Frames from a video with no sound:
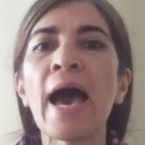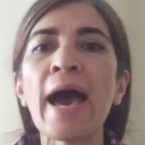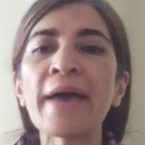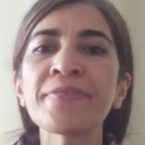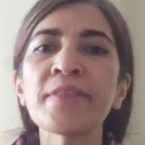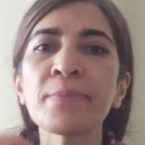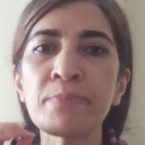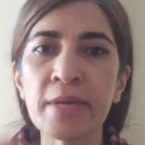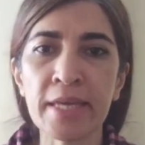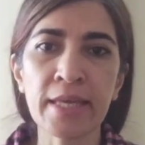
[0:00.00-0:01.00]
At the
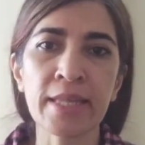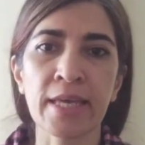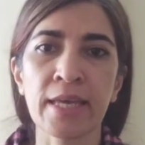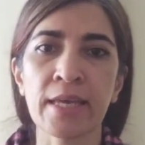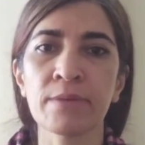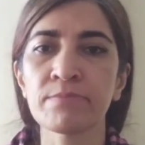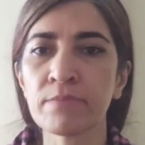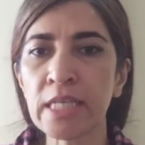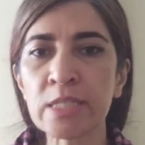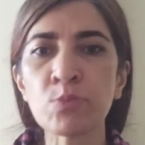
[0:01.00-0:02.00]
beginning,
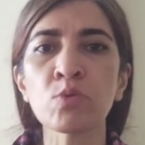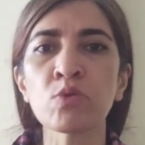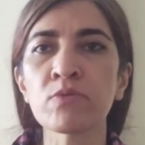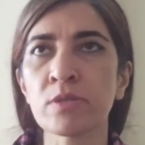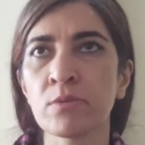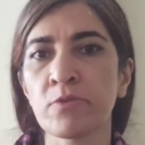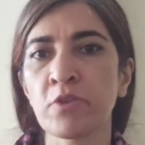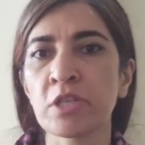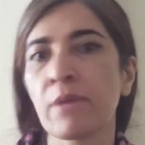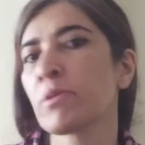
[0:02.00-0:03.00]
it moves, for
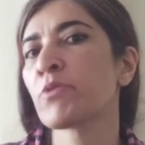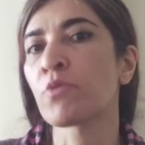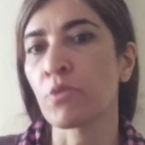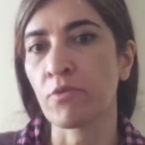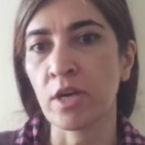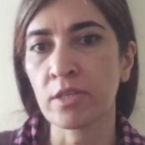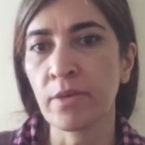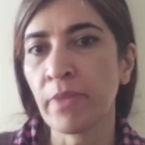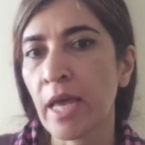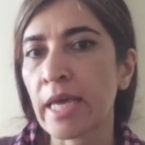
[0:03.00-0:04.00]
example, forward.
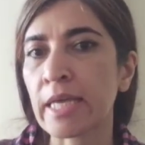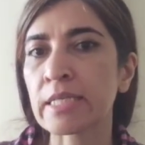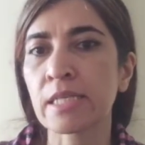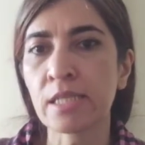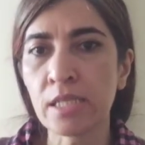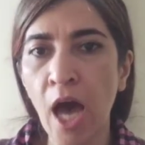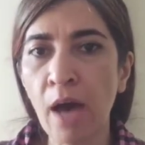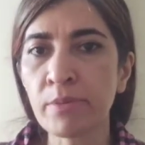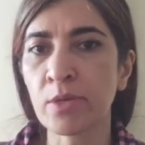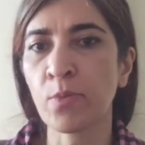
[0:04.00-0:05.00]
It
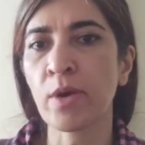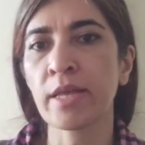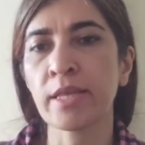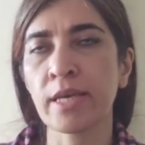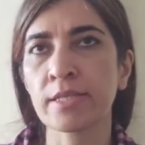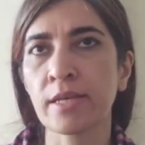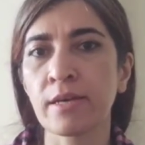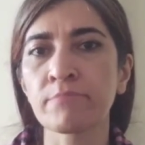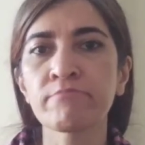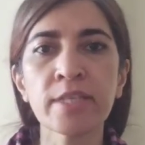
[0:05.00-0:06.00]
stops when it
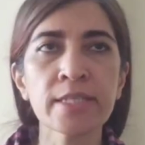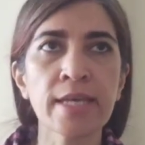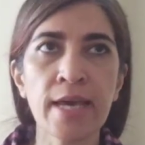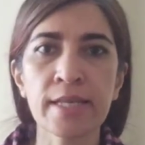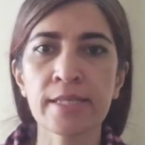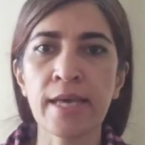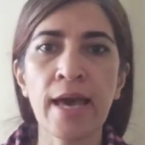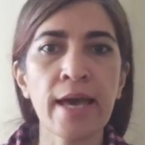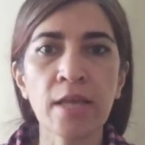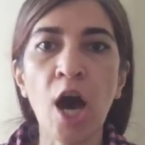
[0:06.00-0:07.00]
detects
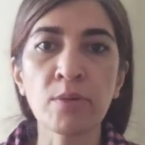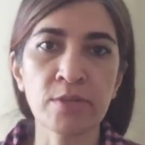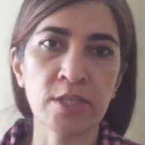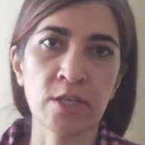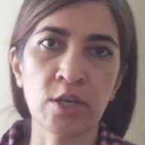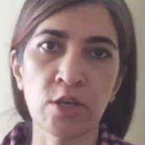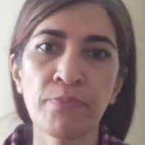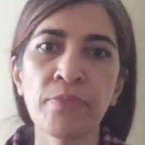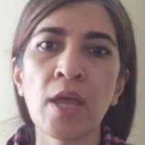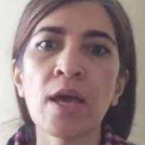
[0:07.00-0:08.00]
an obstacle.